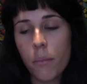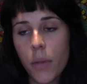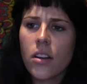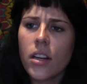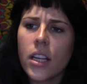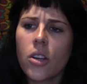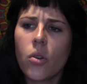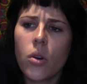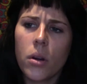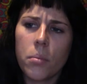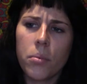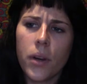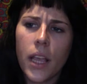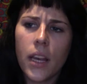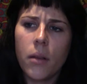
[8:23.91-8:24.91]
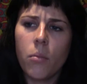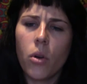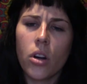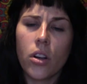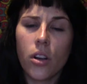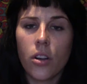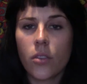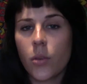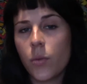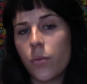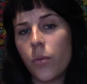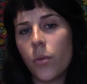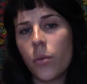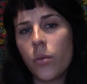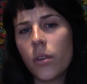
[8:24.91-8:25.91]
I started incorporating more cooked
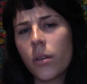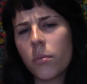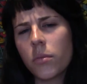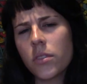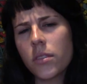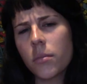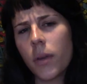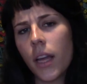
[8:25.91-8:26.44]
food into